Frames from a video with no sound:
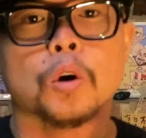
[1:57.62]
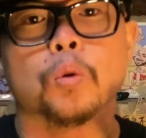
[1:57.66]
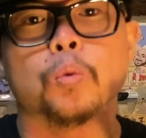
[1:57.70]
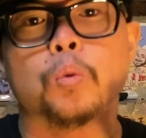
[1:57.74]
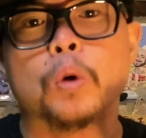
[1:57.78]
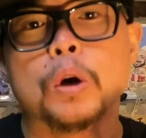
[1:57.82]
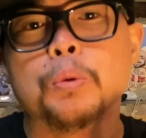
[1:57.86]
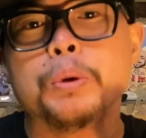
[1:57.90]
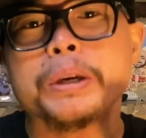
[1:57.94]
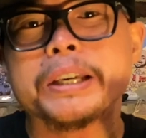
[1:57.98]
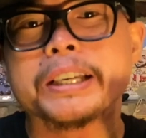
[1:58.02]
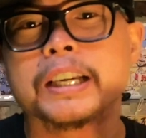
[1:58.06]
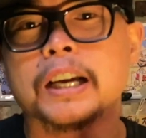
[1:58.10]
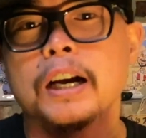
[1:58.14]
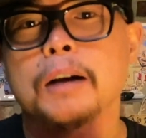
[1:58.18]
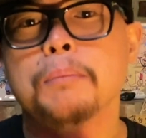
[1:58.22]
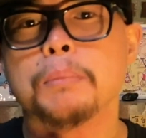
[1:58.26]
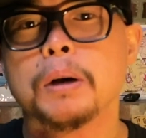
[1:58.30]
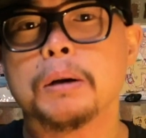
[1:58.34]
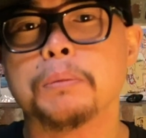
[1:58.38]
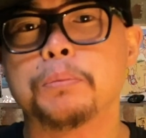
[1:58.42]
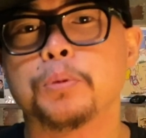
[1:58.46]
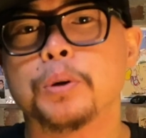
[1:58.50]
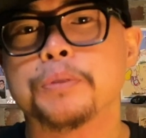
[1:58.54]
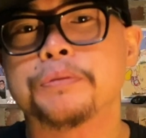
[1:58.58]
When we come
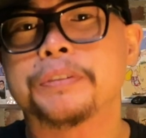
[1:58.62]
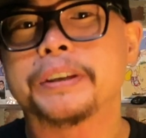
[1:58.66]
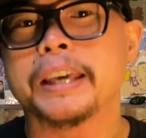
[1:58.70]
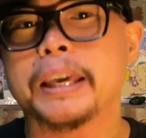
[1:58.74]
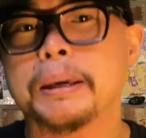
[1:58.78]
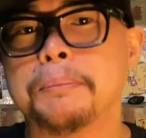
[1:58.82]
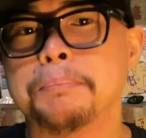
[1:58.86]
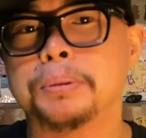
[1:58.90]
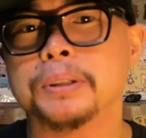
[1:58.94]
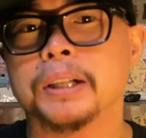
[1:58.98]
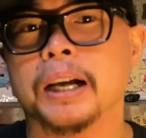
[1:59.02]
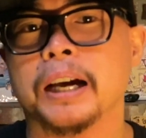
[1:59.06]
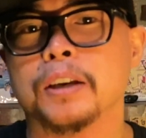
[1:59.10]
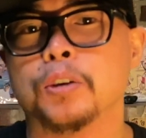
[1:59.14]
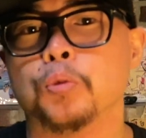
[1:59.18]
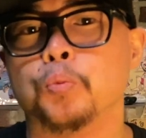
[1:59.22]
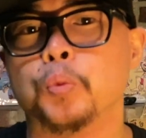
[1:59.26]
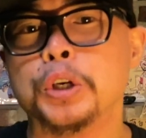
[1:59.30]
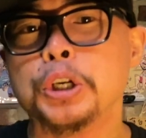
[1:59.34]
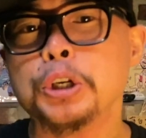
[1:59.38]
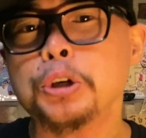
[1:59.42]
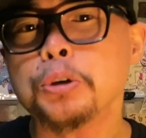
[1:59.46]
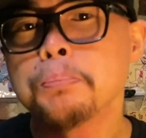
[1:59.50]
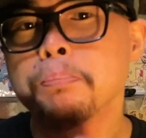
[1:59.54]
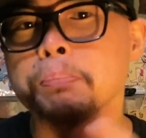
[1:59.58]
up with game plan,
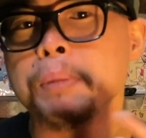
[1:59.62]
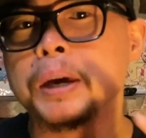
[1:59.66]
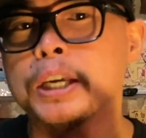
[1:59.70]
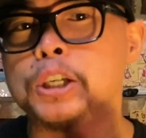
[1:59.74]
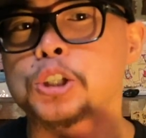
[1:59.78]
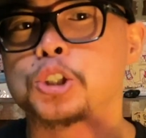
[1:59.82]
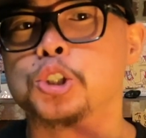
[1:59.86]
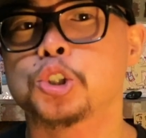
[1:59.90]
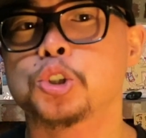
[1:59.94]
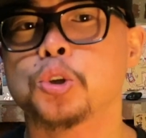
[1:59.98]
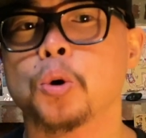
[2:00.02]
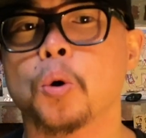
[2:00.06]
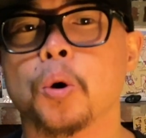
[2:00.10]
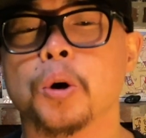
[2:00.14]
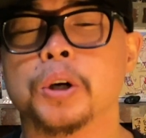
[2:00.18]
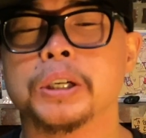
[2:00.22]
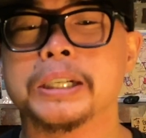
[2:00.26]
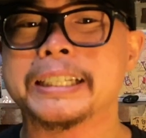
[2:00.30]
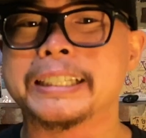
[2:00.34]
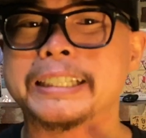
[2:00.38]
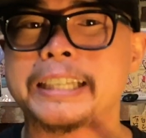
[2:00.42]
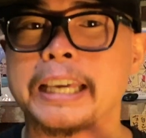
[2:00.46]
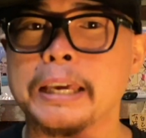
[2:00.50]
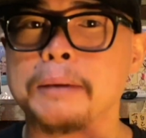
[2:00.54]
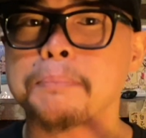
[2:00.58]
we need to make sure the
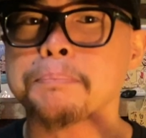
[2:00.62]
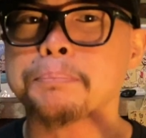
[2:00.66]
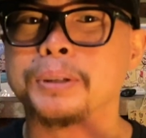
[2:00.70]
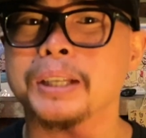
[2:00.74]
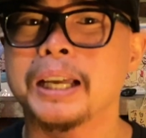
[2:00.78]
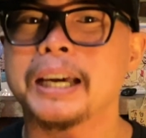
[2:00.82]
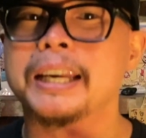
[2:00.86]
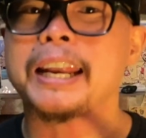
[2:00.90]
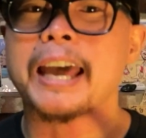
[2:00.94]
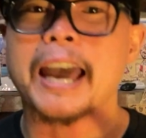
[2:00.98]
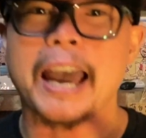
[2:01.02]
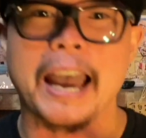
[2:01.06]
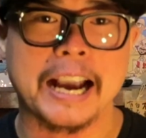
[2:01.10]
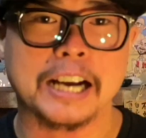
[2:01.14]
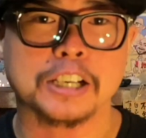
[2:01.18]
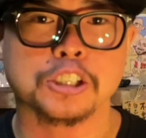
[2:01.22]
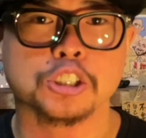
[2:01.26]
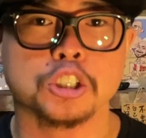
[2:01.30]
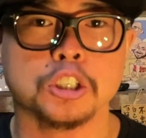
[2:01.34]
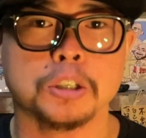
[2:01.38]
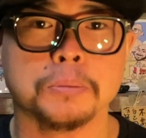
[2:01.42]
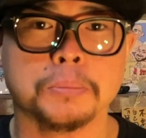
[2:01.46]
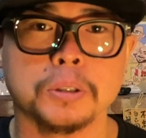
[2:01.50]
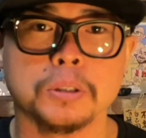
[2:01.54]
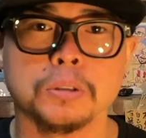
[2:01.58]
game plan
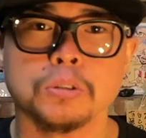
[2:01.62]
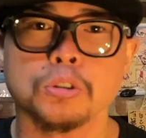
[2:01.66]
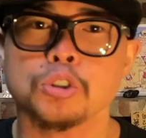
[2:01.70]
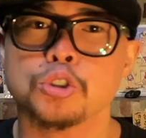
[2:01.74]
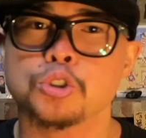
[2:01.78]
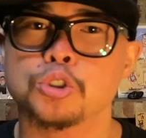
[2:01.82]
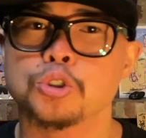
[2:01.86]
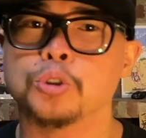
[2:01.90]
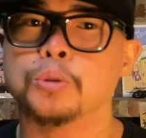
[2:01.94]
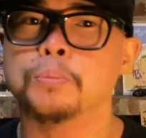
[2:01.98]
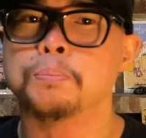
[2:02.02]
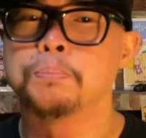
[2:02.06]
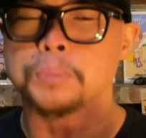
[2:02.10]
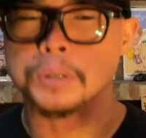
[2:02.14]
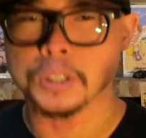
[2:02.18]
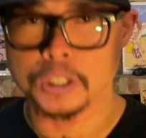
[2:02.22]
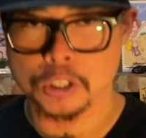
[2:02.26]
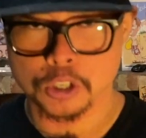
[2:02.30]
actionable should be